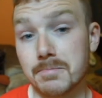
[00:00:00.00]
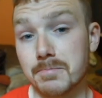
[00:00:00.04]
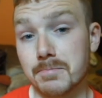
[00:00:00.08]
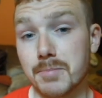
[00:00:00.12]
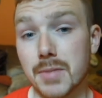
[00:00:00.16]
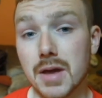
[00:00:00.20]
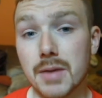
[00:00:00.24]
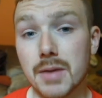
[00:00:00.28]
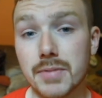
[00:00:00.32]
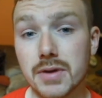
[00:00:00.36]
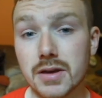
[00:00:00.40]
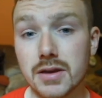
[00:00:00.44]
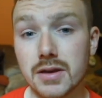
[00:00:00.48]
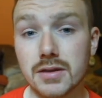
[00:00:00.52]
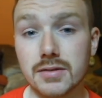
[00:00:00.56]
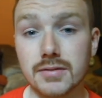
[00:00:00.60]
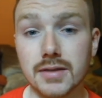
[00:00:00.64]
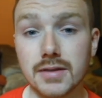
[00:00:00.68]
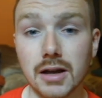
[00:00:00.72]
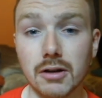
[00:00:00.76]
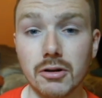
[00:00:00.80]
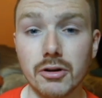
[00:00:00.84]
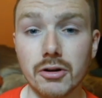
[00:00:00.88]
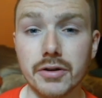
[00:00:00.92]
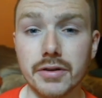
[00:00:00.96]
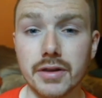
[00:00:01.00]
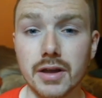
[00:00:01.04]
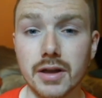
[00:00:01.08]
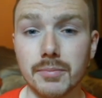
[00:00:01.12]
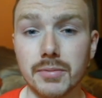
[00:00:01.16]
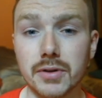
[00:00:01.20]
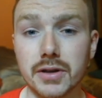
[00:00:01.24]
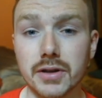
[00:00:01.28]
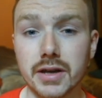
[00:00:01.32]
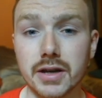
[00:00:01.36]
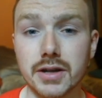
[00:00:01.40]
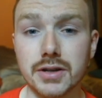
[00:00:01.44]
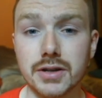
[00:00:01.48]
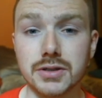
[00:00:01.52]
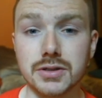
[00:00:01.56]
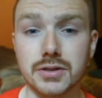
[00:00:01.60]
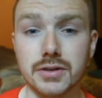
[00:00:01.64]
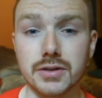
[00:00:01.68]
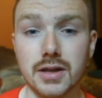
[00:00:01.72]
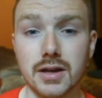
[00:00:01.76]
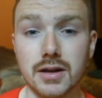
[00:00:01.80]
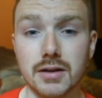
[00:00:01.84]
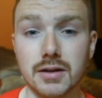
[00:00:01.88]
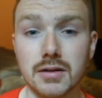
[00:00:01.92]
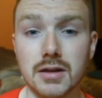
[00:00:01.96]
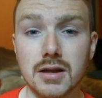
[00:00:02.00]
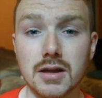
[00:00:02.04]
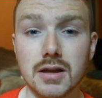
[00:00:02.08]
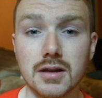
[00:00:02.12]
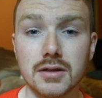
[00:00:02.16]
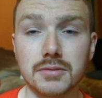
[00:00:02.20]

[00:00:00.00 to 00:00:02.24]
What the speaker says: Maybe download an application that